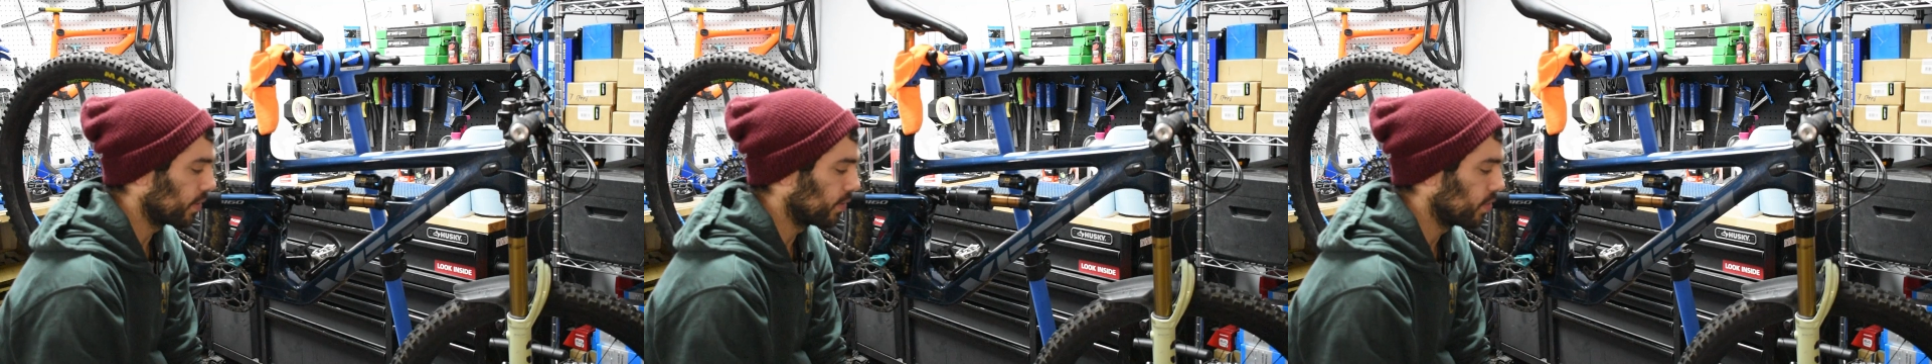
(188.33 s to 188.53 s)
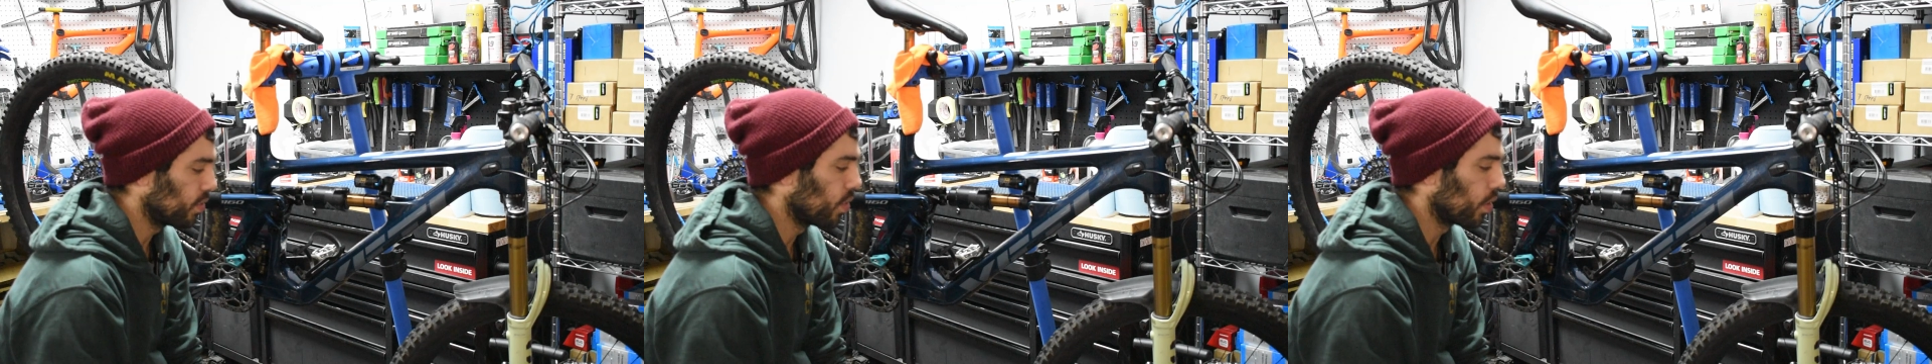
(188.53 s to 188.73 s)

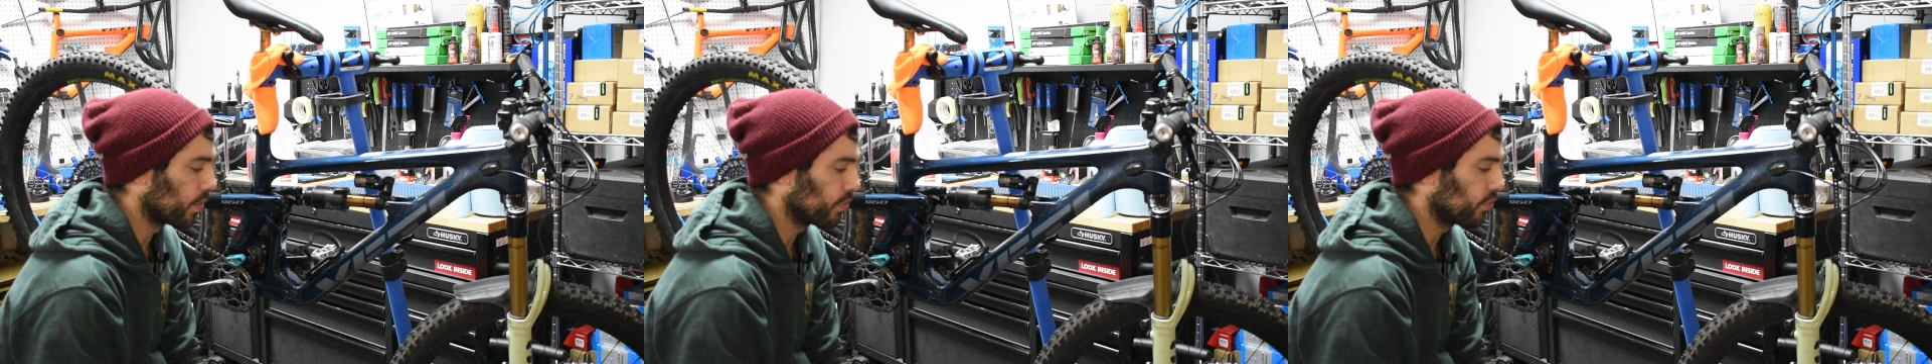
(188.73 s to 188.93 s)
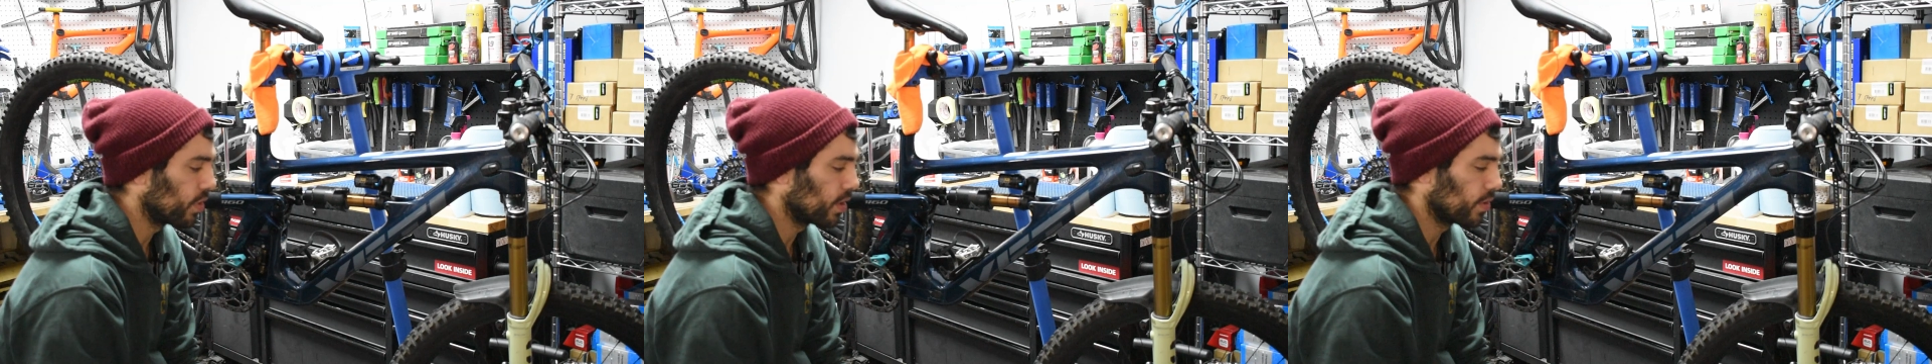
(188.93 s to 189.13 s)
the
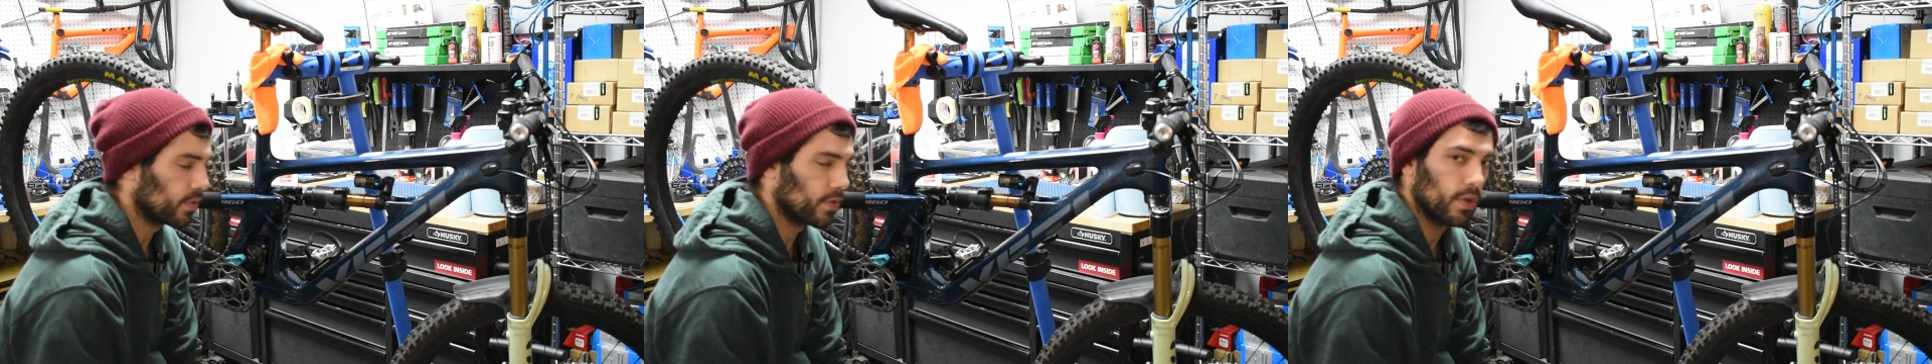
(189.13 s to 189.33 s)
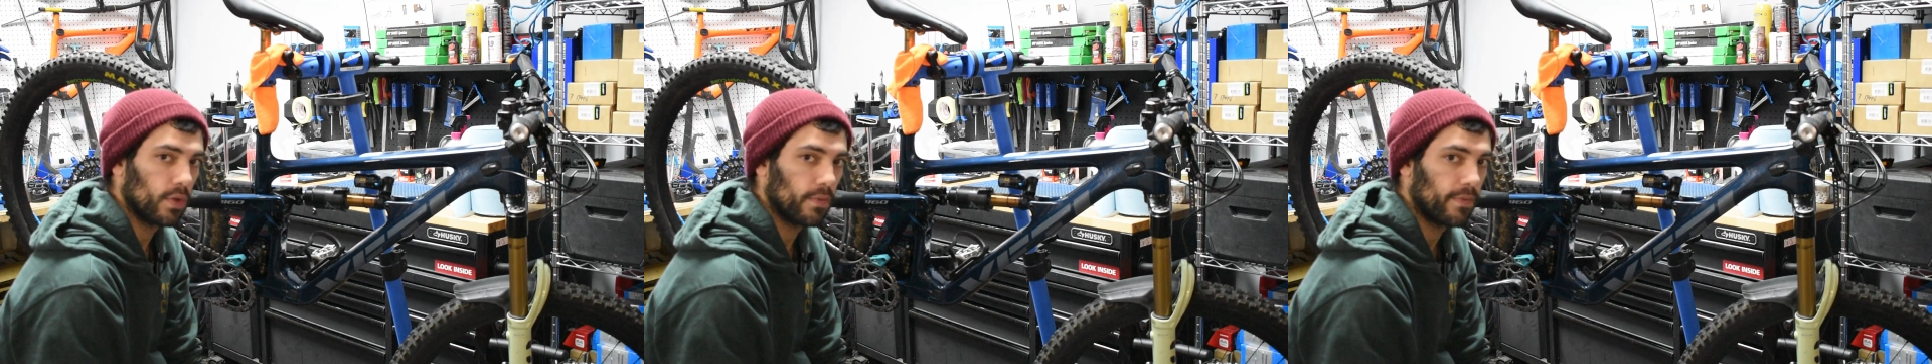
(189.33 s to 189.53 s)
203 is
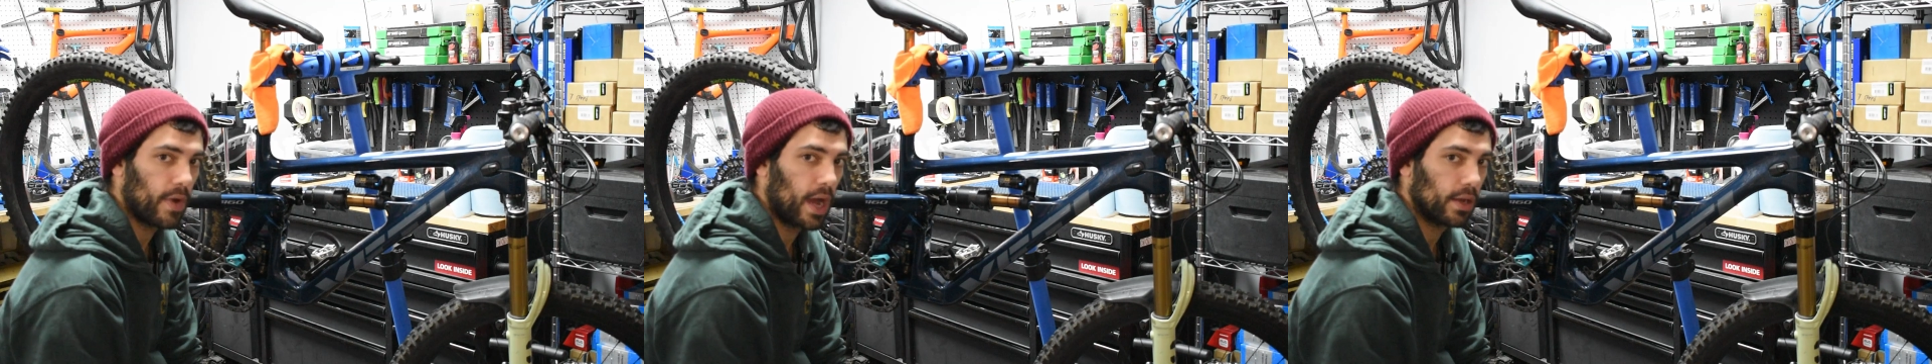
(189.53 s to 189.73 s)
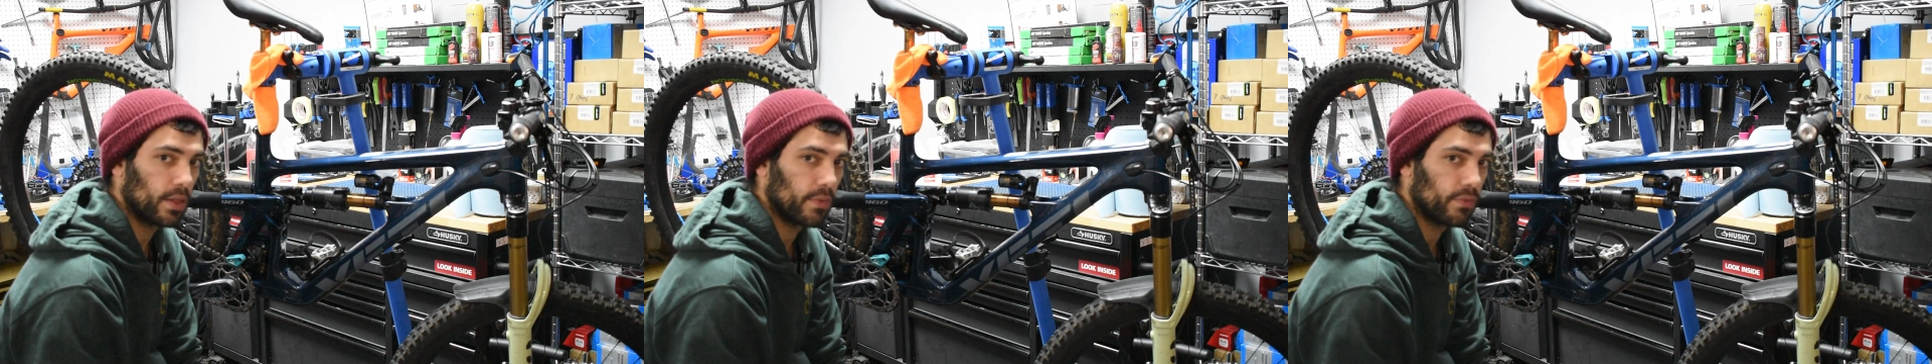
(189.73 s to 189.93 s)

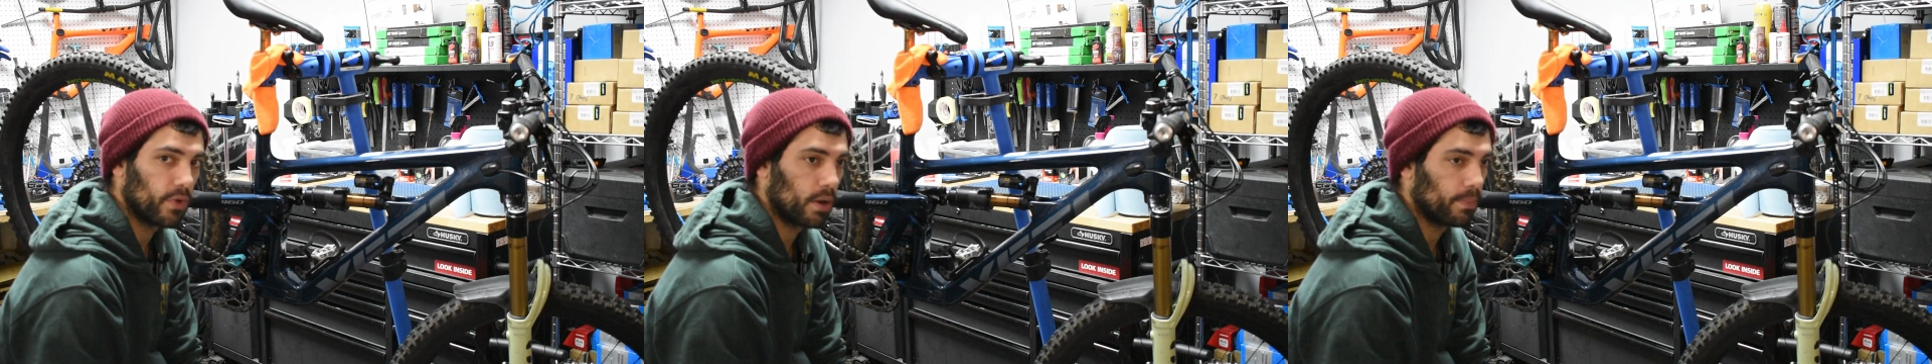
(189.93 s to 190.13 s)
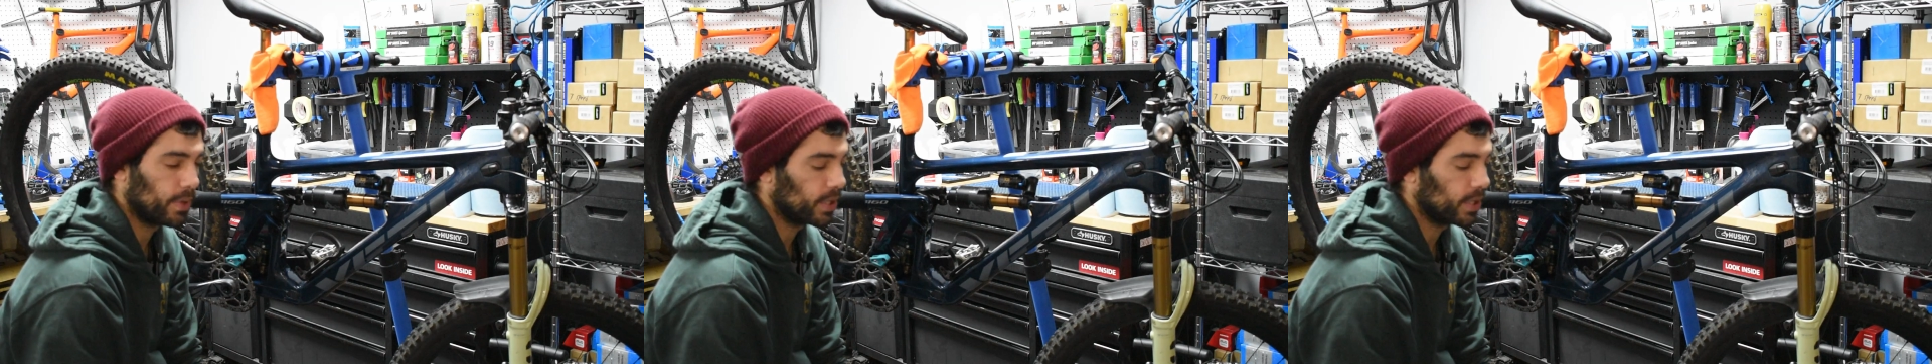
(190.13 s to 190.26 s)
fine in the front.